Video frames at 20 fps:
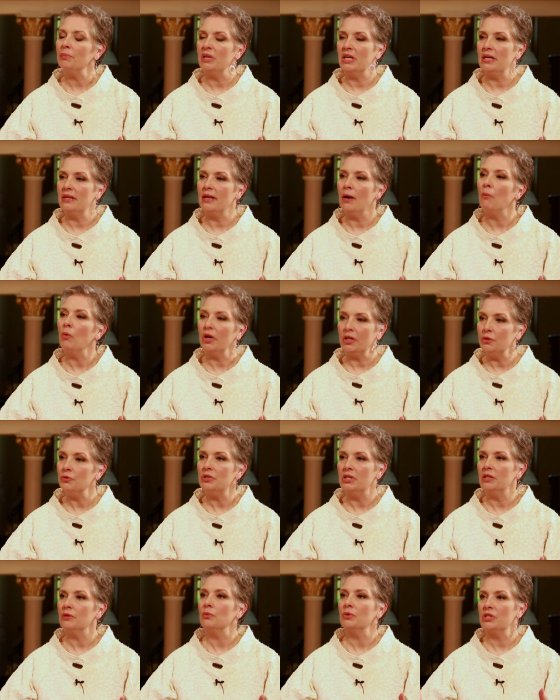me that what you
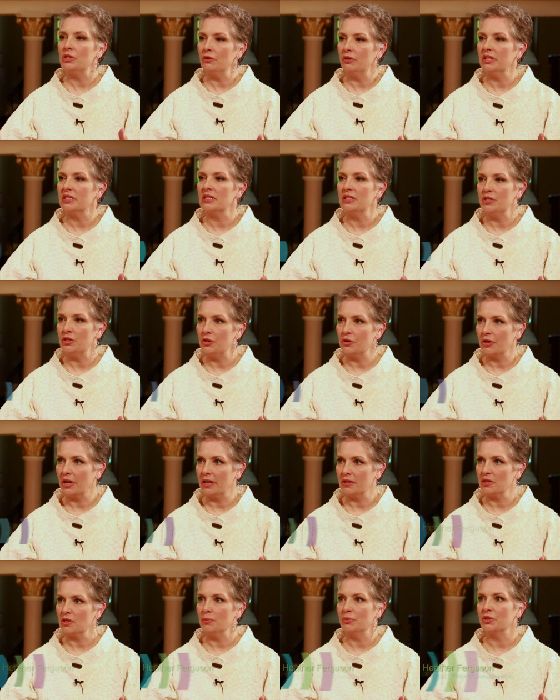did was you listened to your
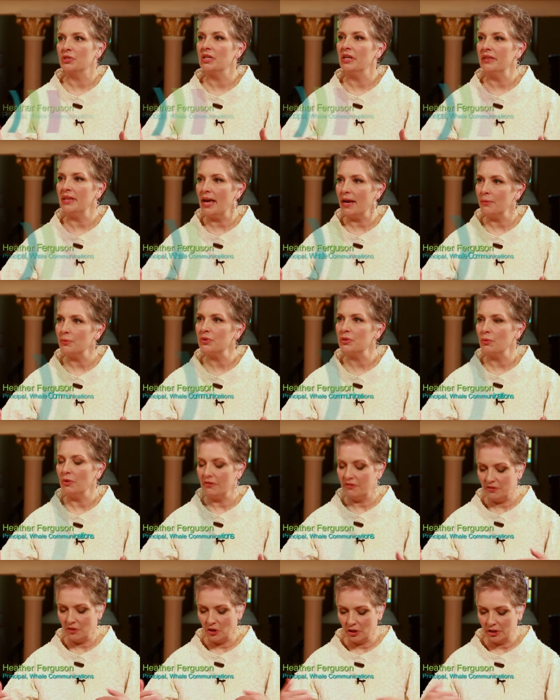customers, that that was
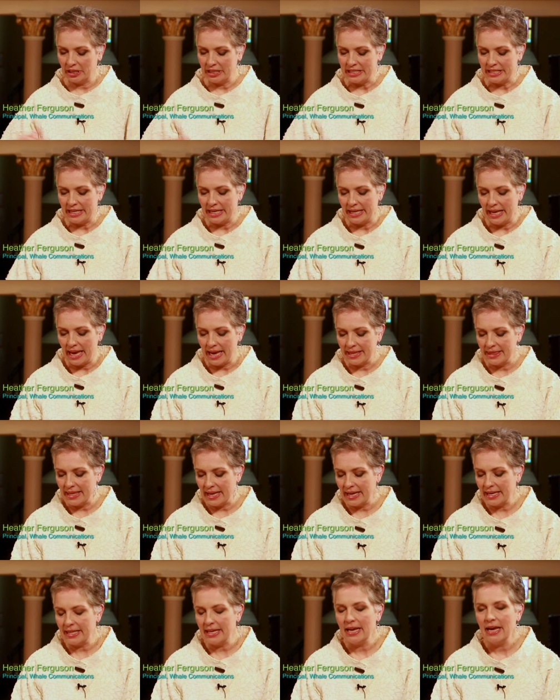what Falcon did. And
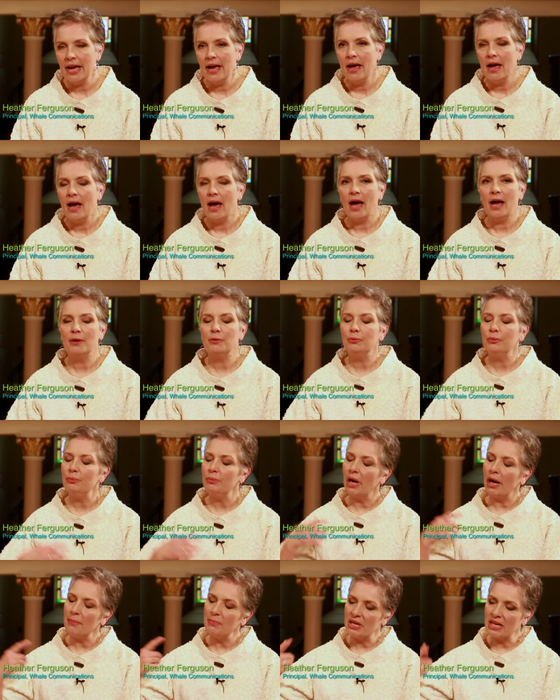then I,
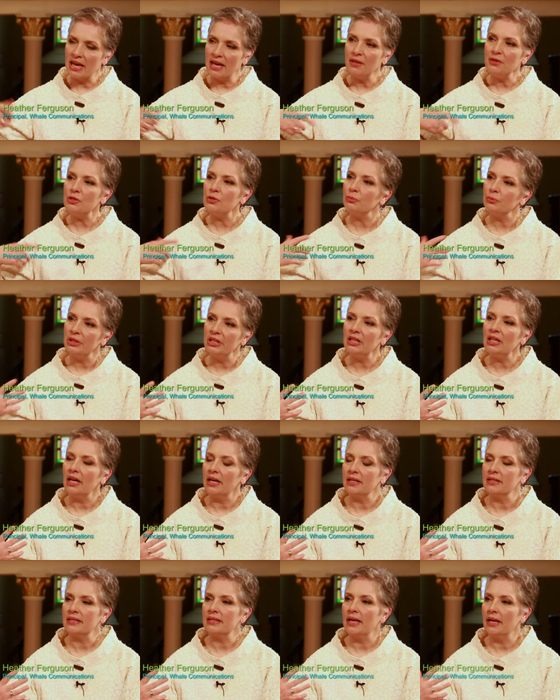I began to
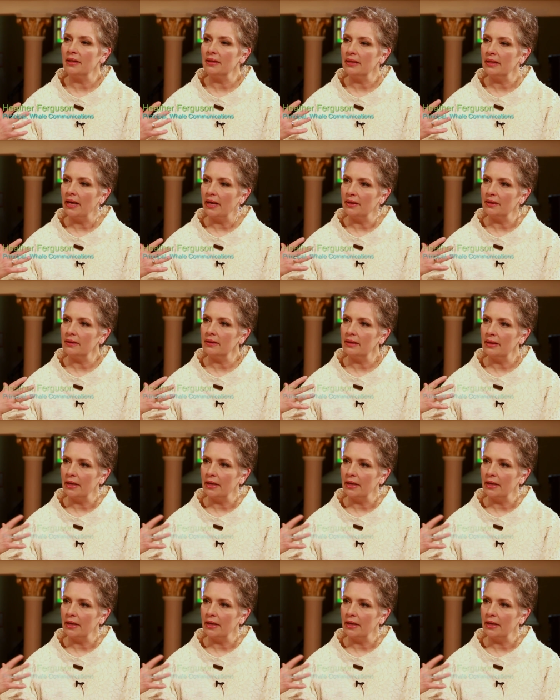realize that, that,